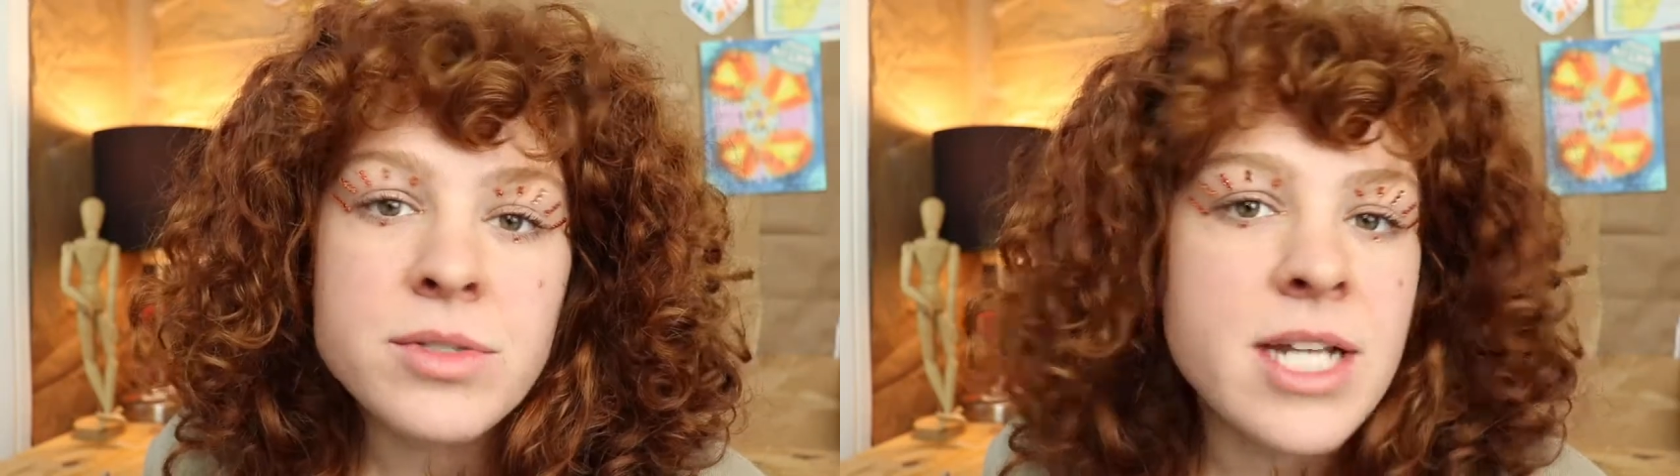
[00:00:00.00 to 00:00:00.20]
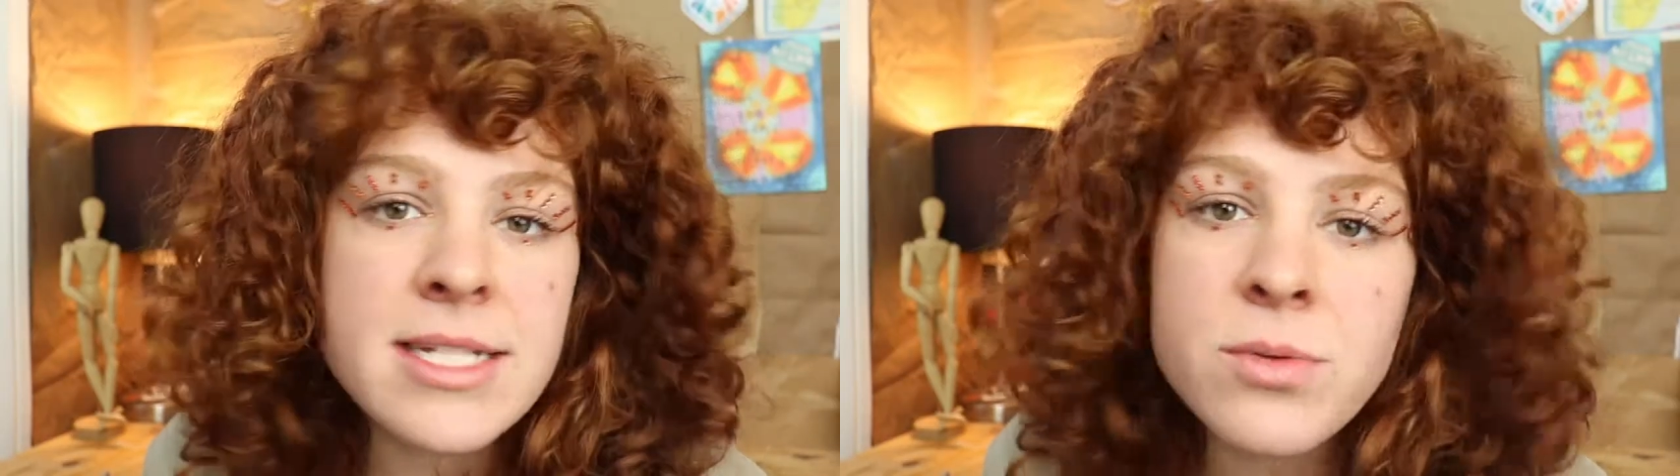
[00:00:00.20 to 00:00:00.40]

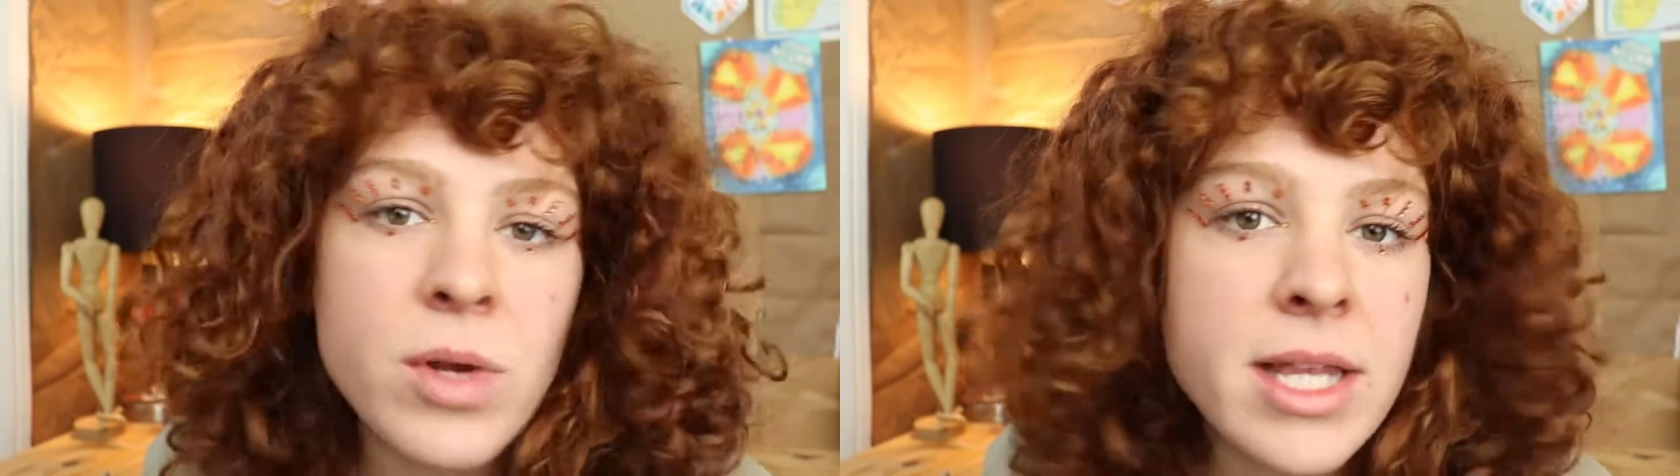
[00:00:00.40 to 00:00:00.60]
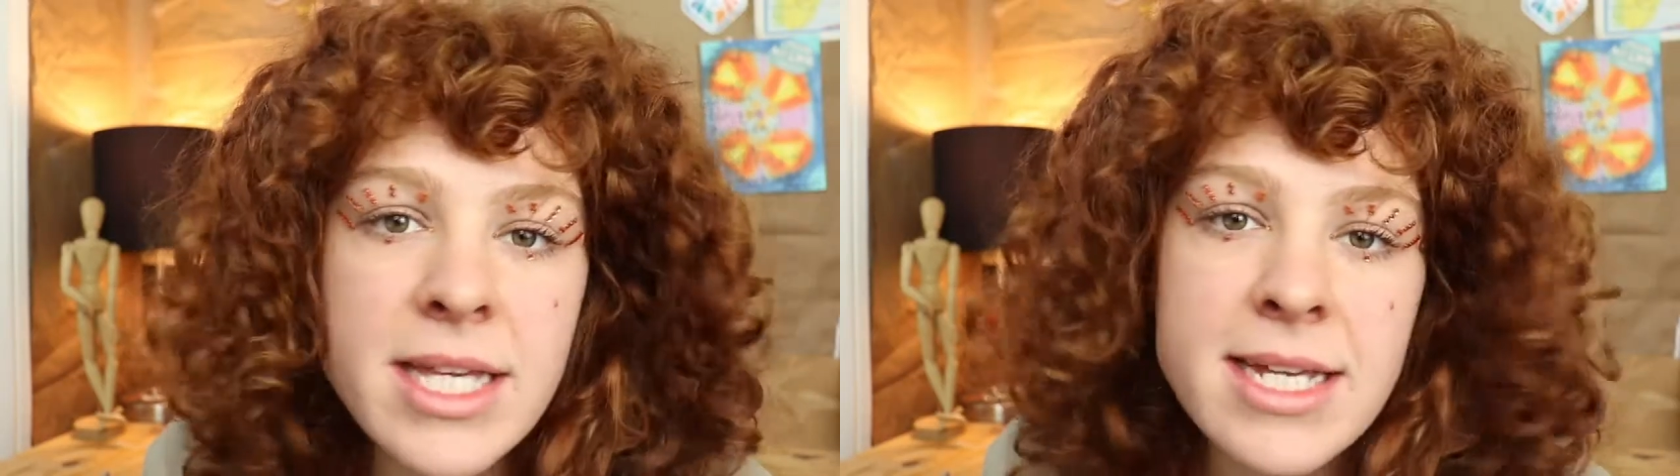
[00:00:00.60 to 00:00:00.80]
doesn't
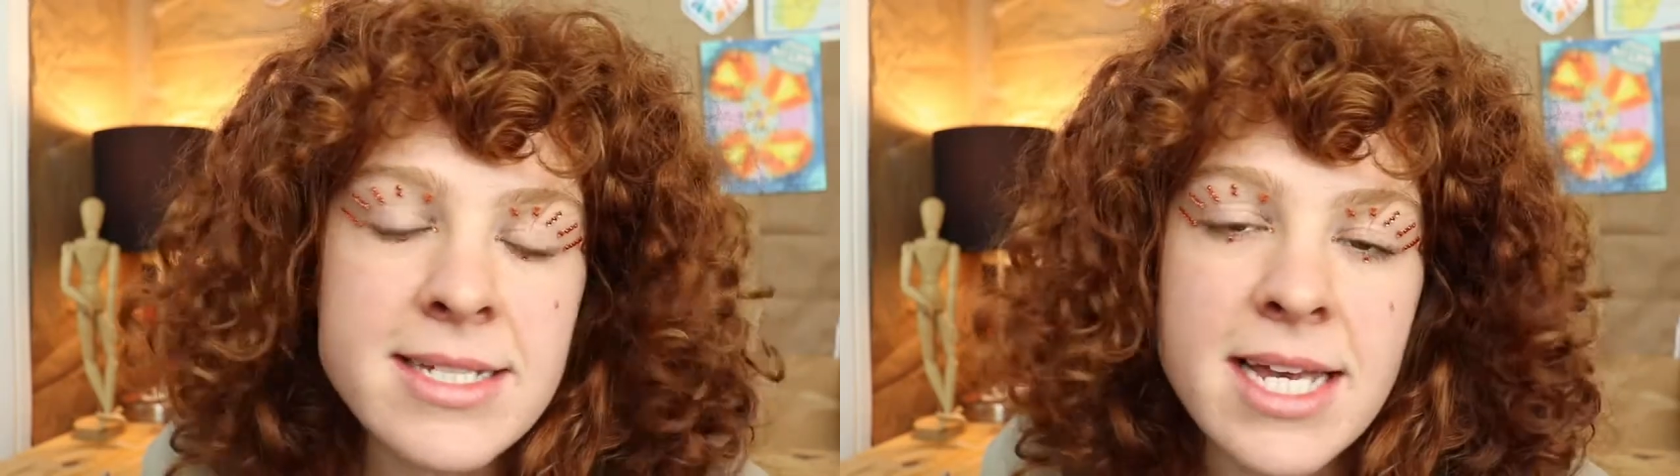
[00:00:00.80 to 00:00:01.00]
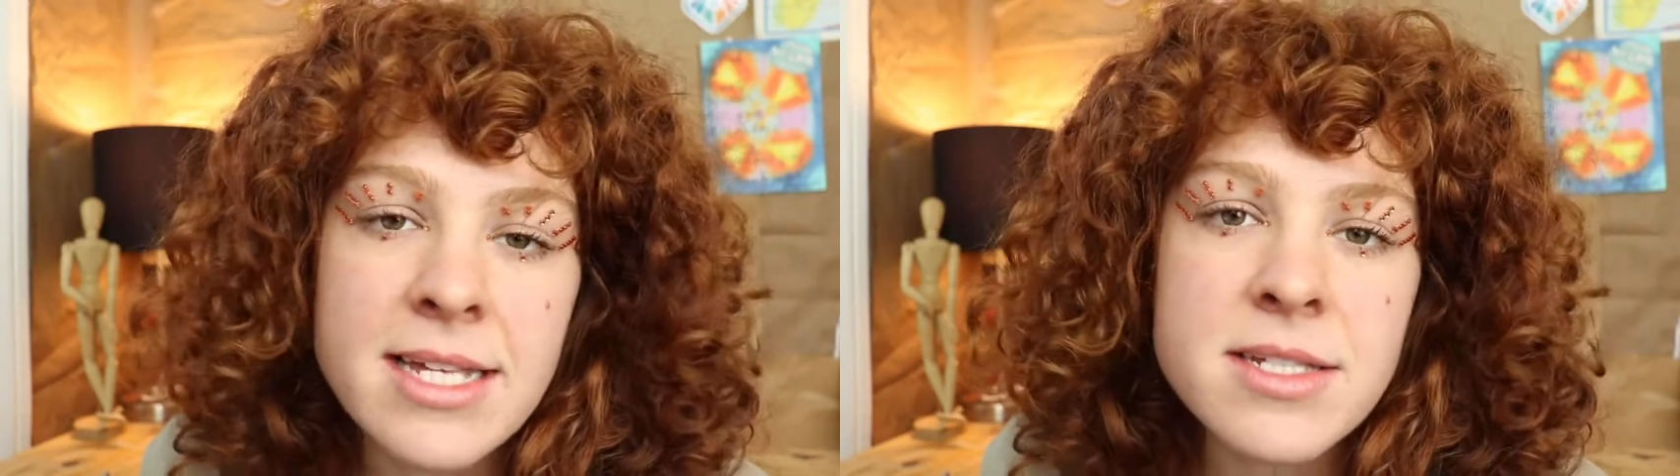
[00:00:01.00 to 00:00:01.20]
really
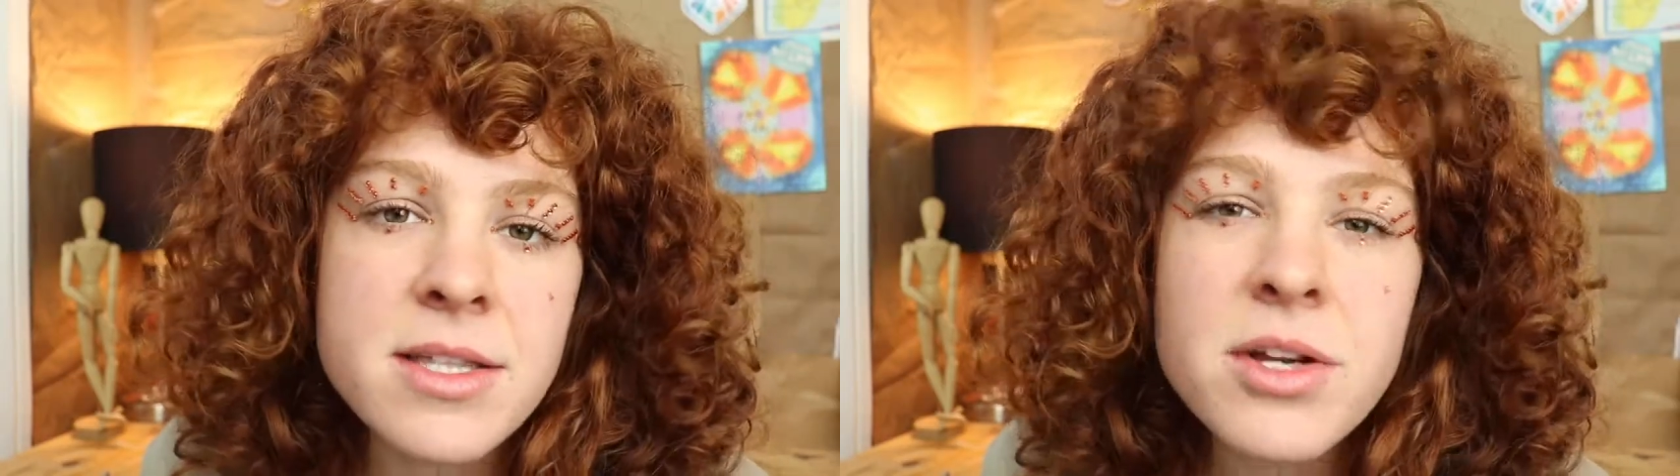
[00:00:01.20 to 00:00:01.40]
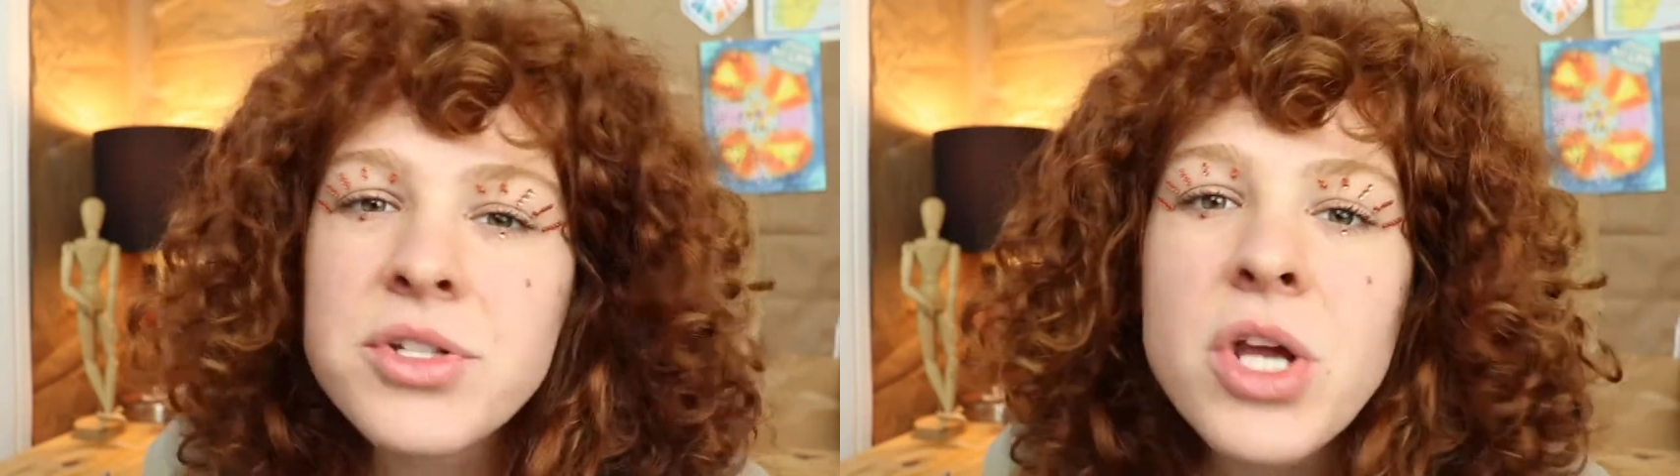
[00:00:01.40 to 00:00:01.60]
exist.
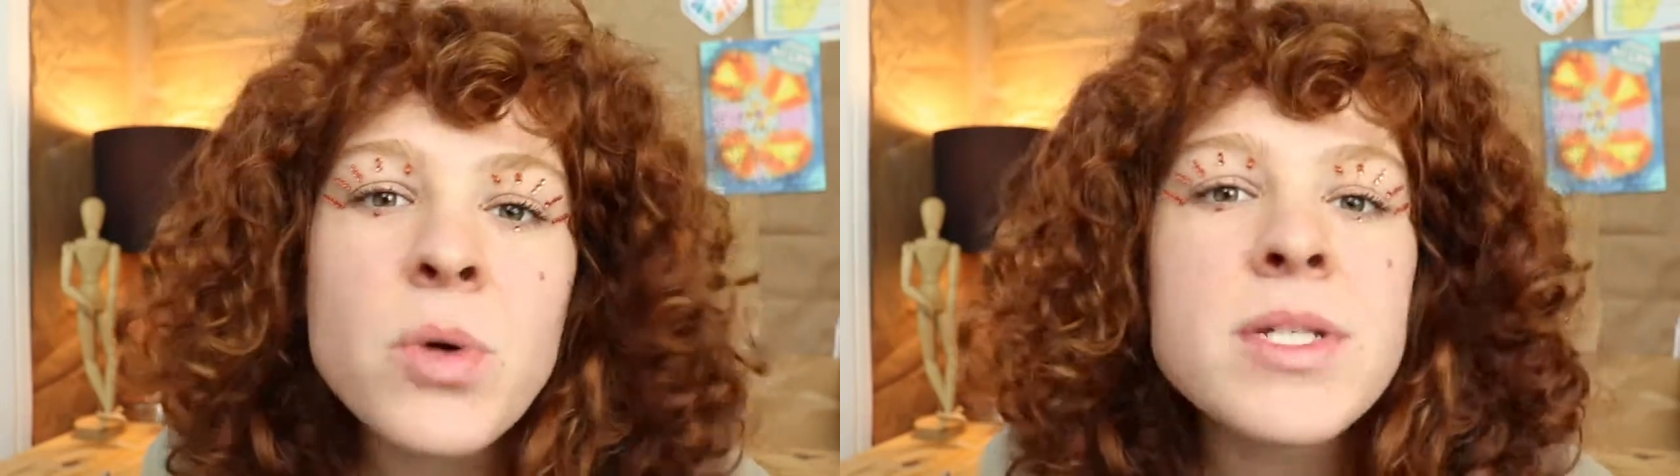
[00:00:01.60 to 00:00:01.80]
There's no